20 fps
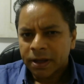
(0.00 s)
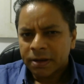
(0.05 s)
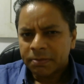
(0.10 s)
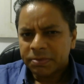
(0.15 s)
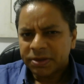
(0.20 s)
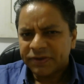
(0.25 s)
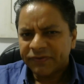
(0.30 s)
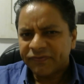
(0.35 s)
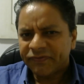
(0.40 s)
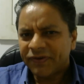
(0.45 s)

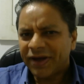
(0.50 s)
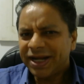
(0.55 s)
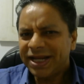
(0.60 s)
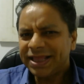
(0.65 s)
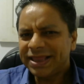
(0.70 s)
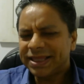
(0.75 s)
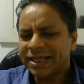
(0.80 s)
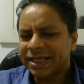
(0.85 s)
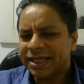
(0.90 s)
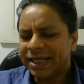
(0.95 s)
But the funny
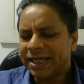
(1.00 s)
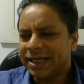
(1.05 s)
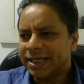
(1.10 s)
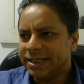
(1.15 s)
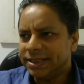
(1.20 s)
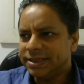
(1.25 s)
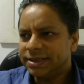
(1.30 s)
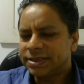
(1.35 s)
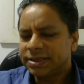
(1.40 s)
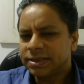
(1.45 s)
thing
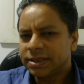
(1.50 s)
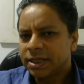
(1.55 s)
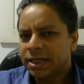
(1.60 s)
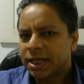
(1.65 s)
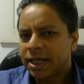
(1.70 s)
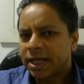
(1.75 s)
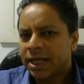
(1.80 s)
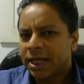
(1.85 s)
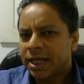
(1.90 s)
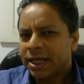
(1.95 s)
is,
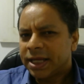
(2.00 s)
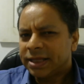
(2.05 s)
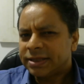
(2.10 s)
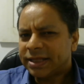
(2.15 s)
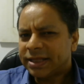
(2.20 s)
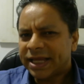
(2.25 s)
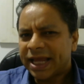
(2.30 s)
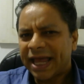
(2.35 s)
they